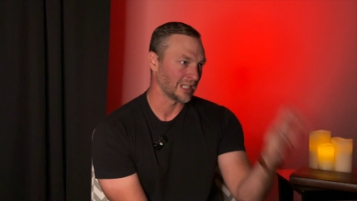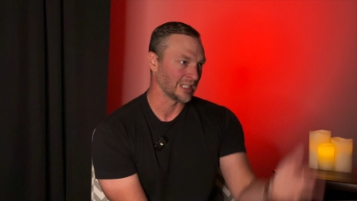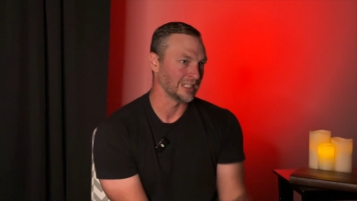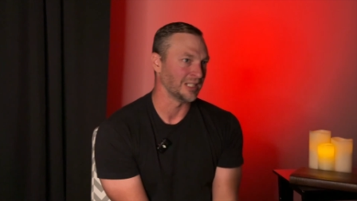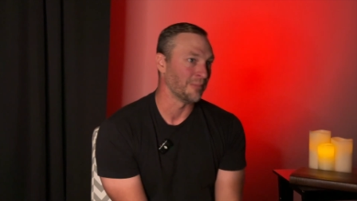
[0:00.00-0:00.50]
I
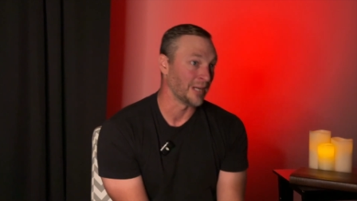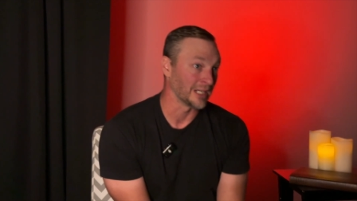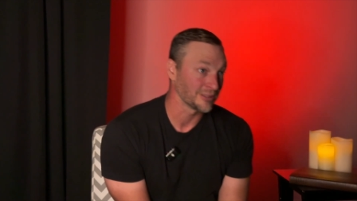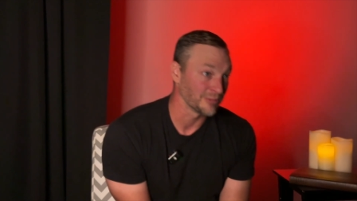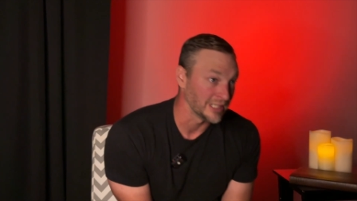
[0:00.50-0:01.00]
need to go
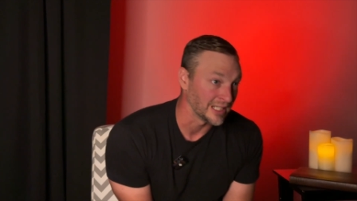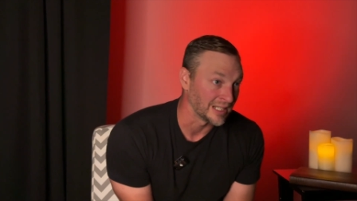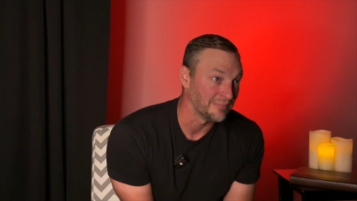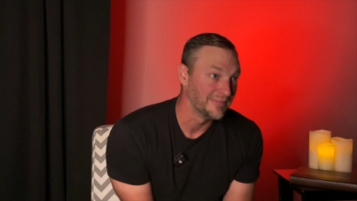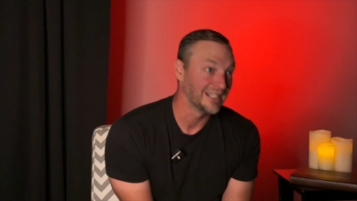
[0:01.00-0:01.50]
back to
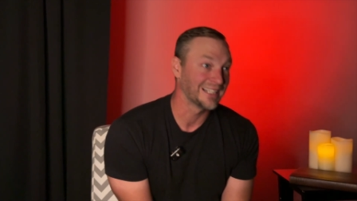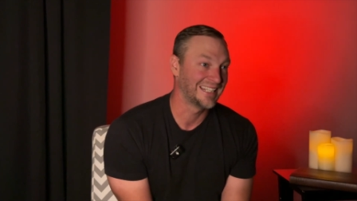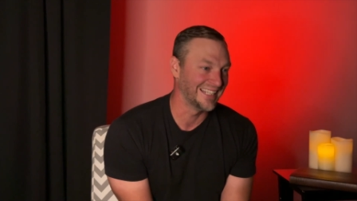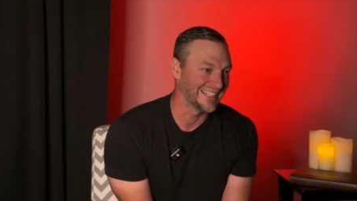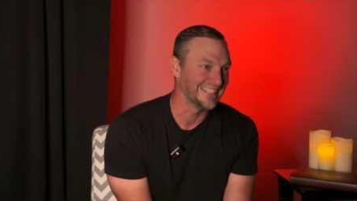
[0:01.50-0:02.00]
rehab
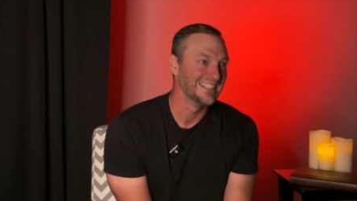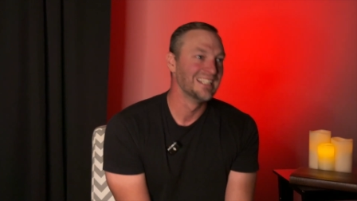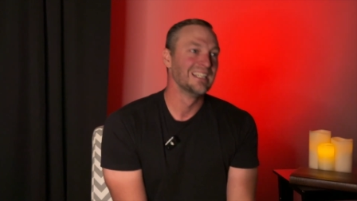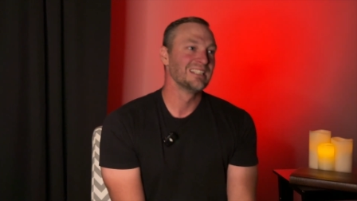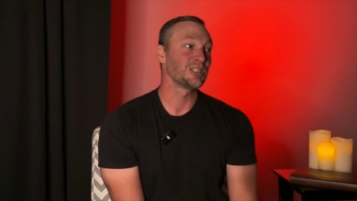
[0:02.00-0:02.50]
again.
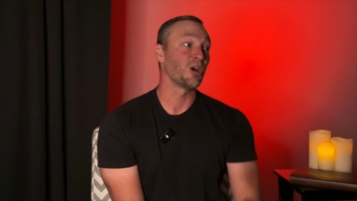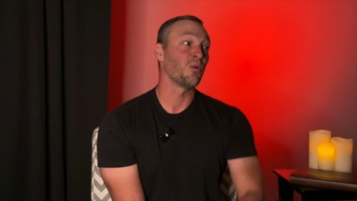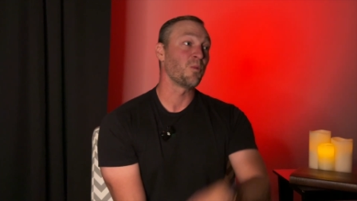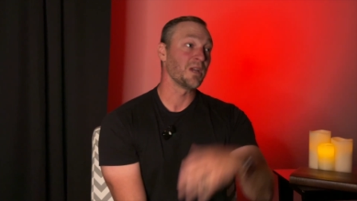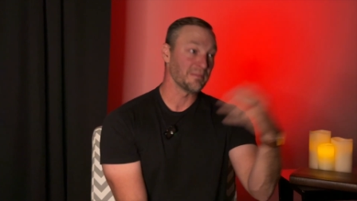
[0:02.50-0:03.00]
So I
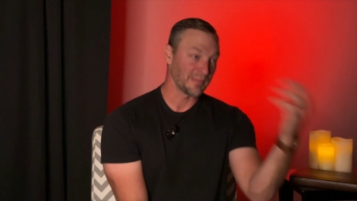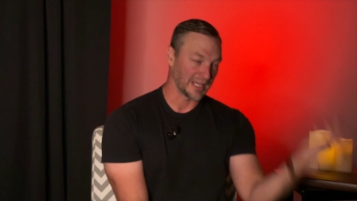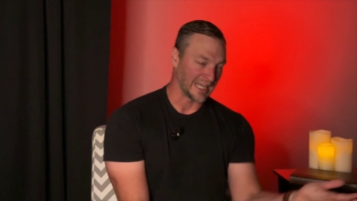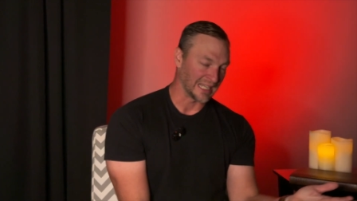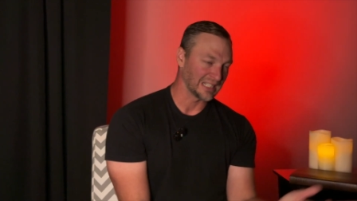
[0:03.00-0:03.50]
went
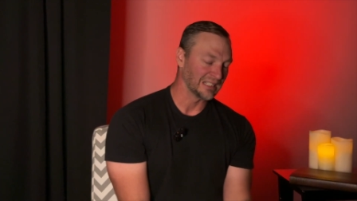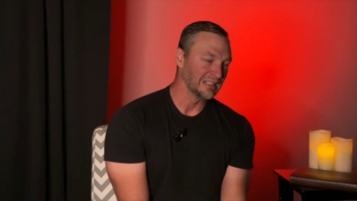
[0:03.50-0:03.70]
back,